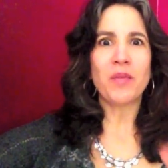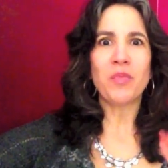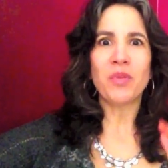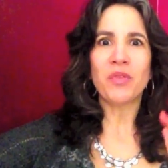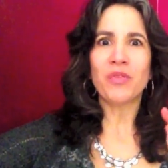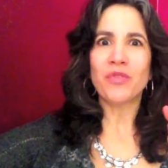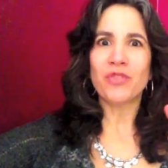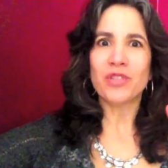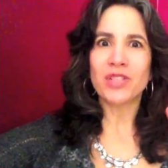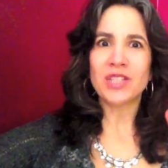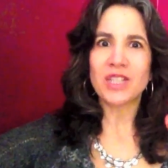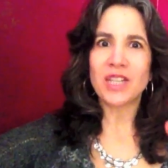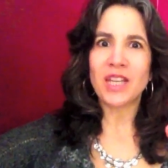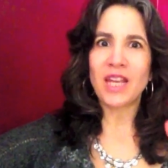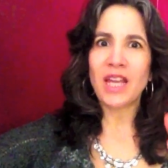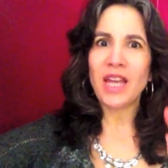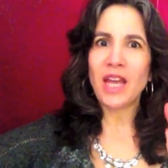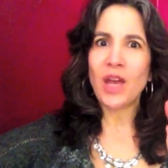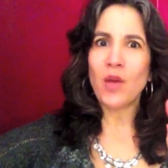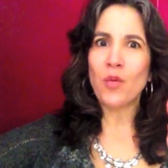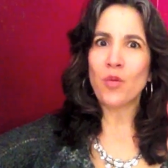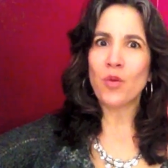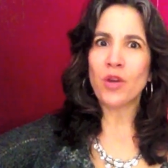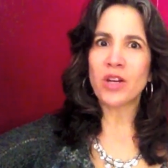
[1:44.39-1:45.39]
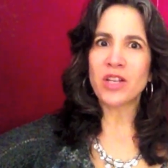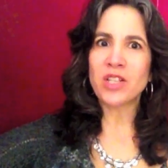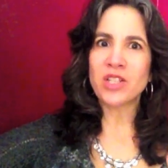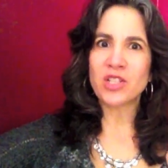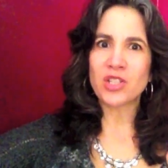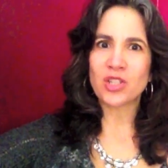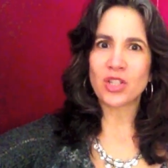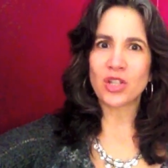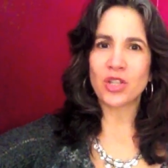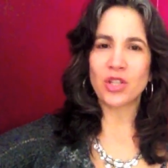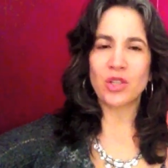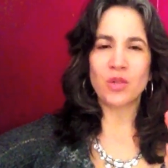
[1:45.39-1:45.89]
But for today, I want to
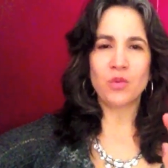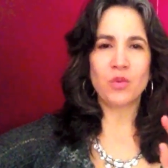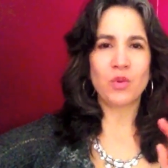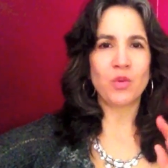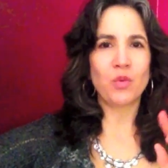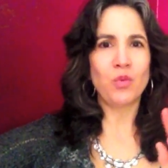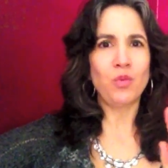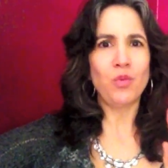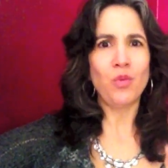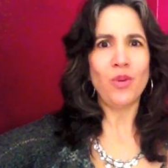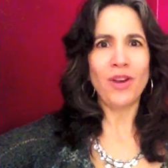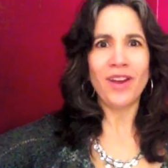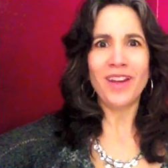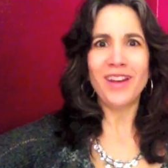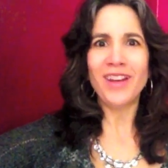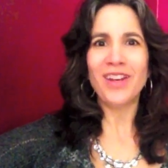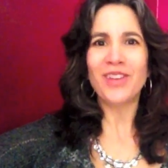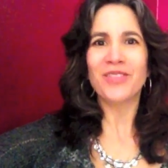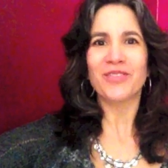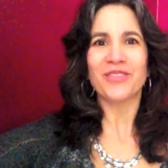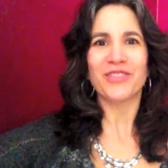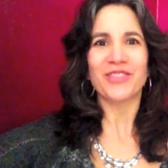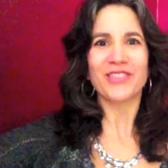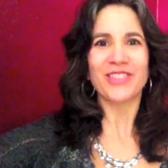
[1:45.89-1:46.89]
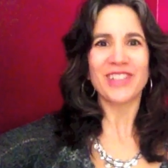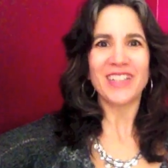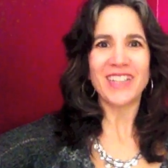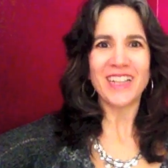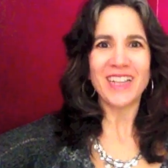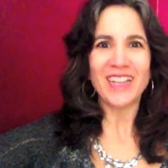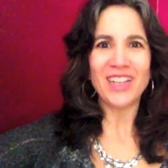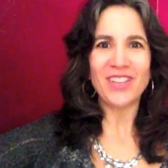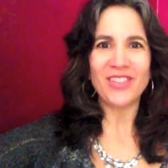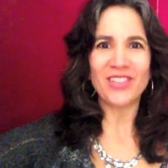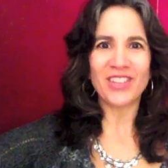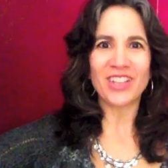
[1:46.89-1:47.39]
start you with one
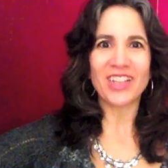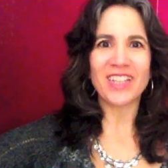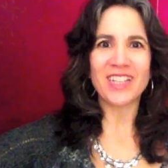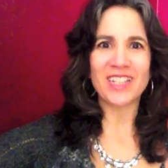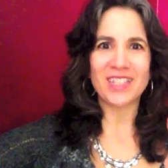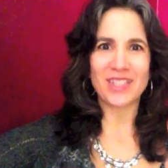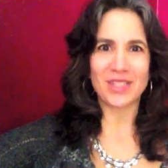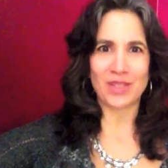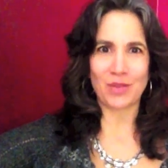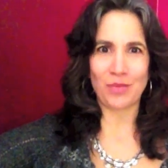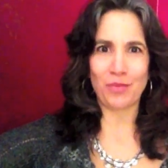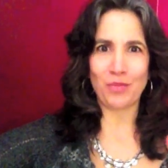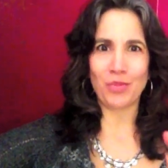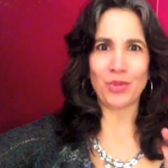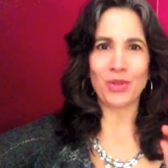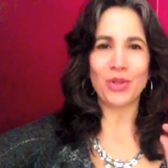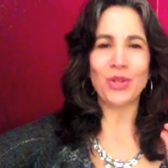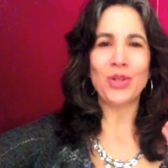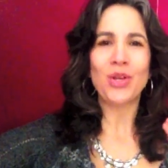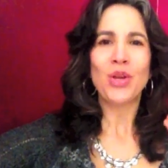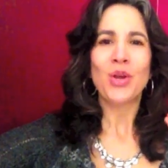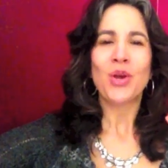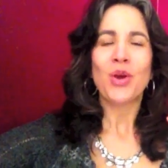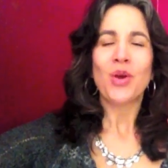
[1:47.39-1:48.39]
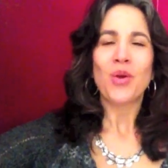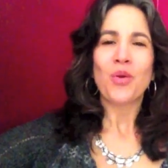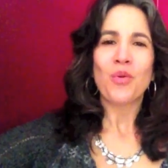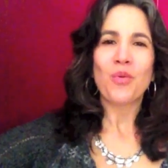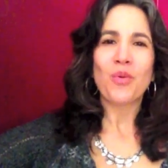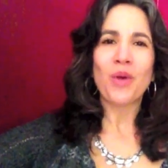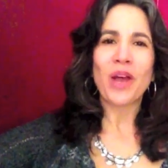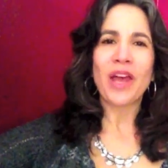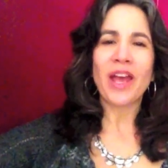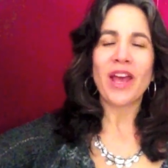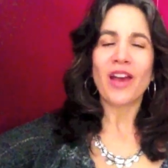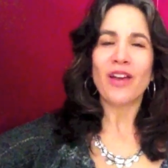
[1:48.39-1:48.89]
really, really simple
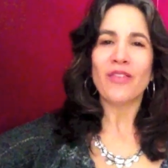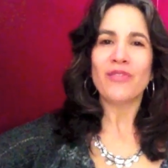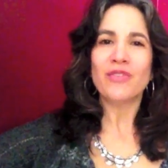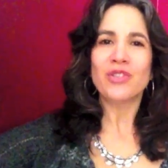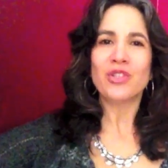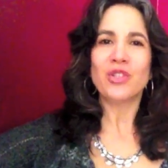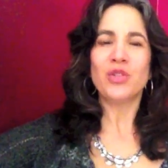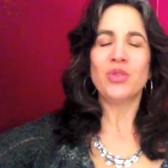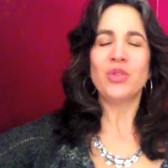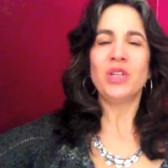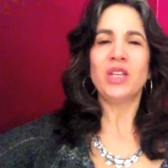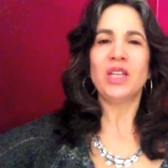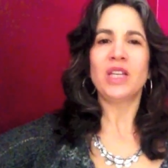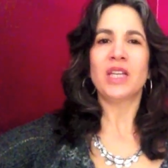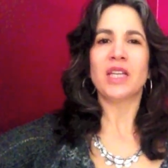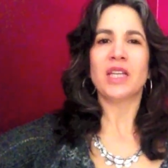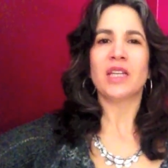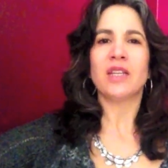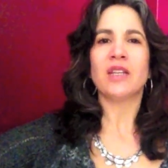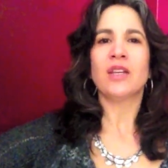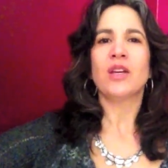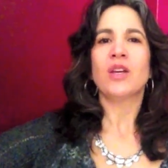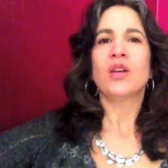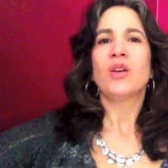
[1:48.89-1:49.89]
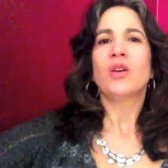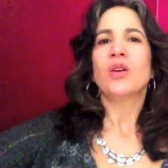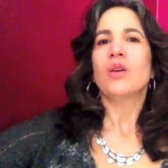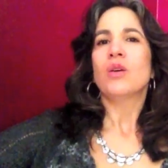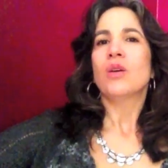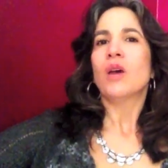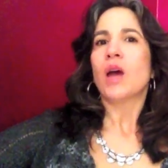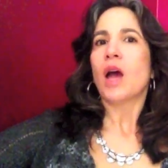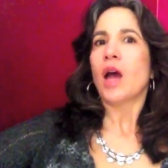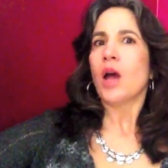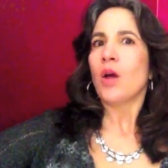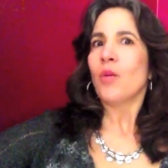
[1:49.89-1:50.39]
way of tuning in.
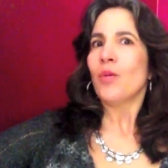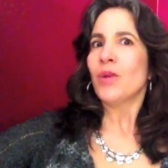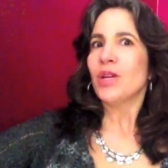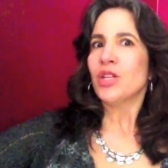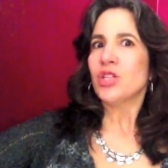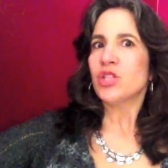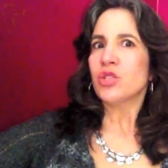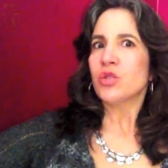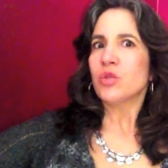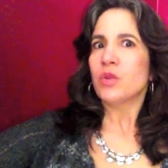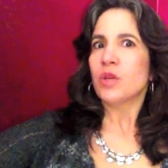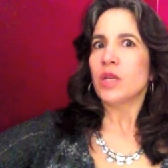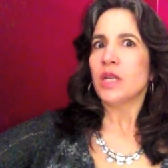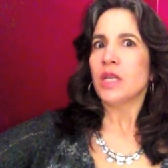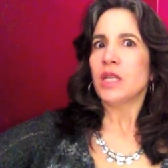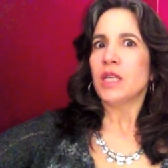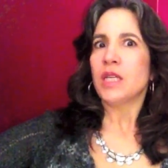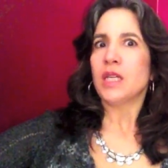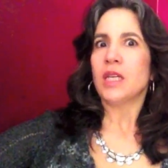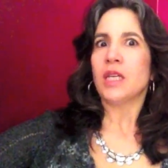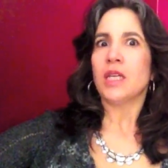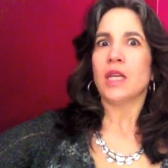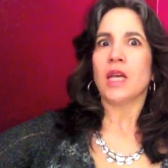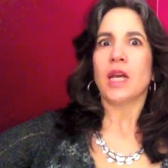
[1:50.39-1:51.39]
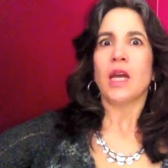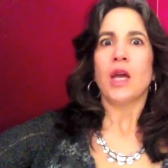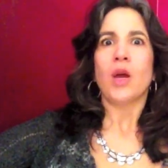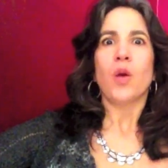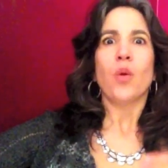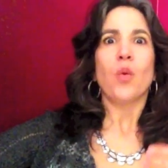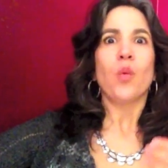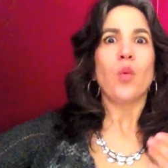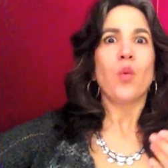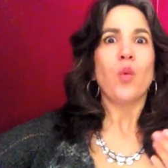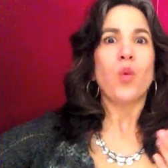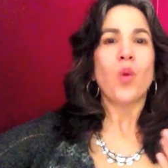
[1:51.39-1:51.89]
How much do I need?
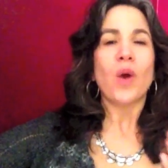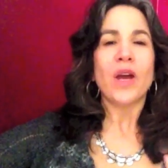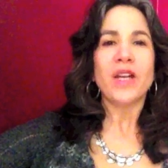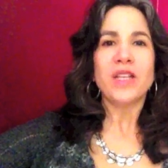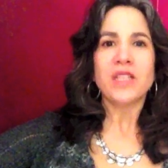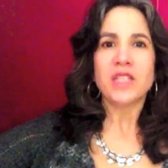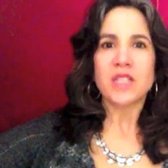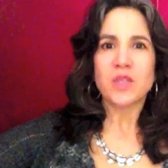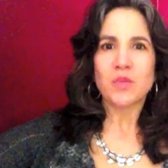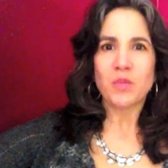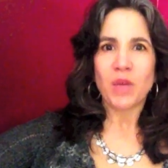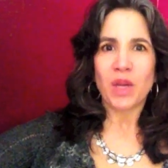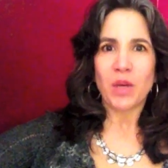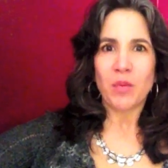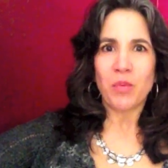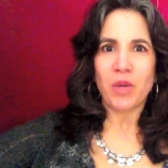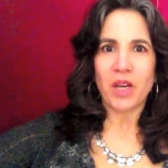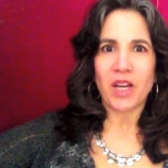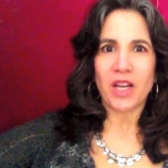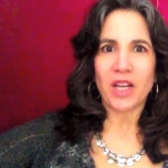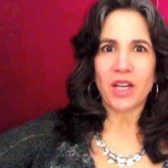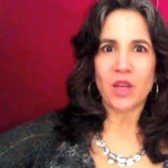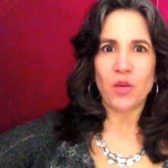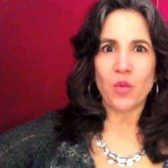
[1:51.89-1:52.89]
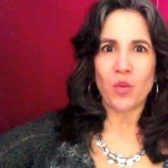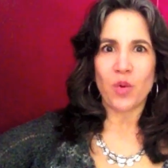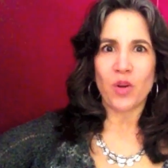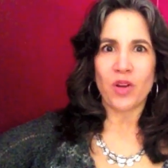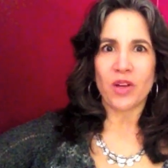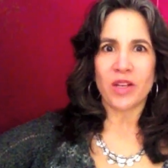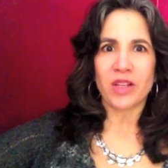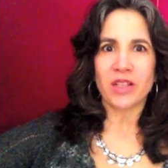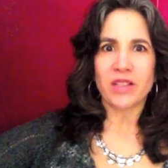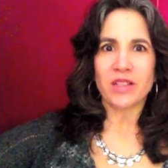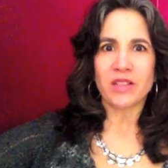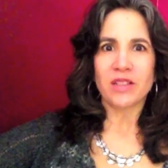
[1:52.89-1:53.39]
What does my body
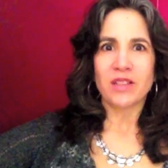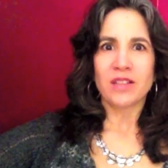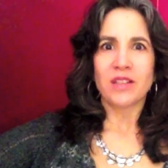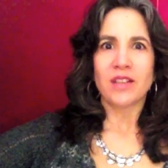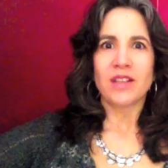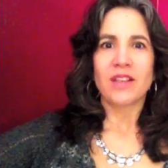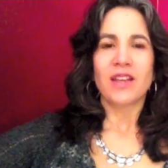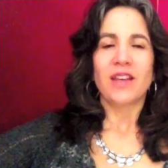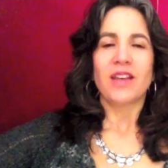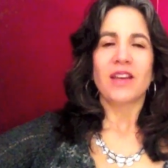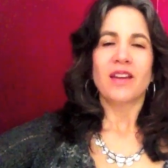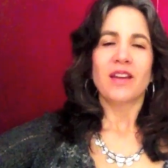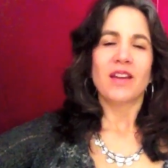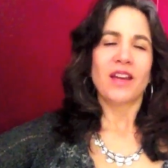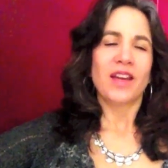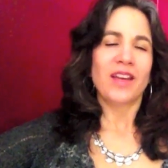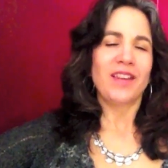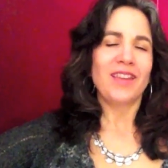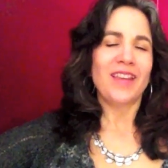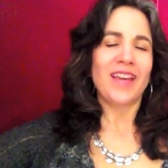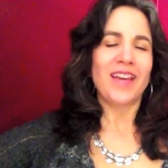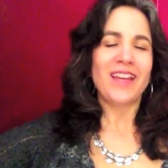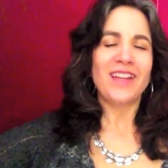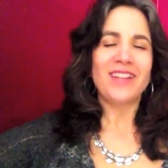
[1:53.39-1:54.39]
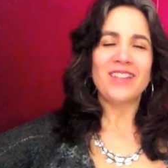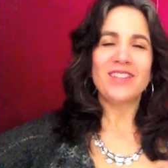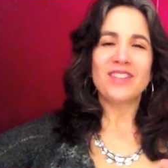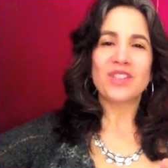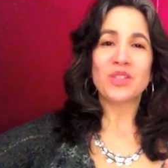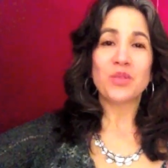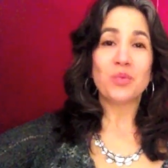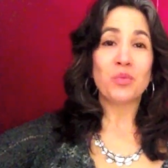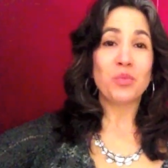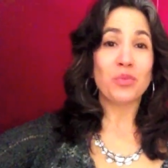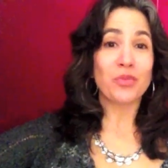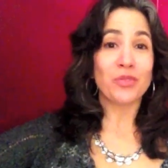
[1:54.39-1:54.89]
want? And that is
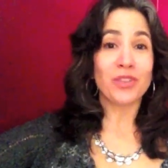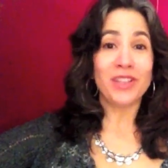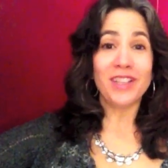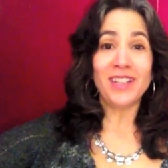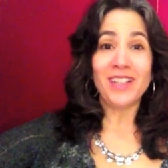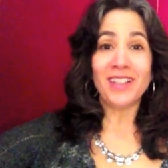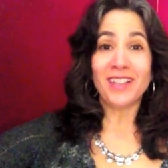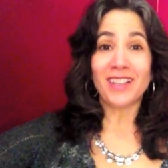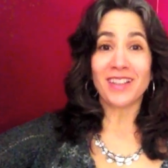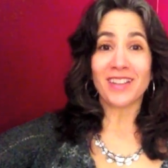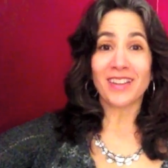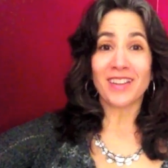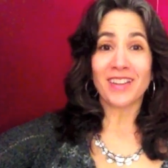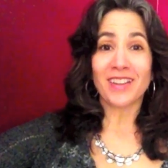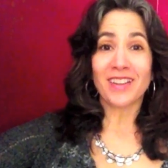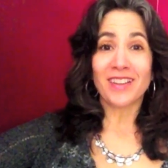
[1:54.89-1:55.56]
to breathe.